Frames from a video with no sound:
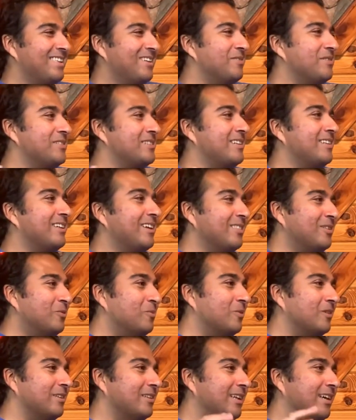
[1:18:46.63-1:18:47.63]
There is another
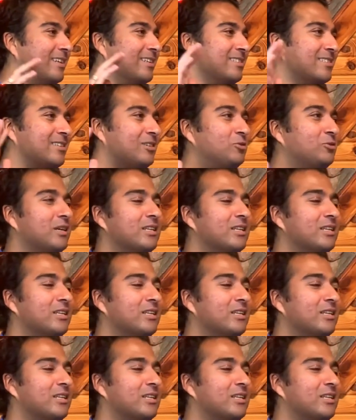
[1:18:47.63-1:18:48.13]
one, that is the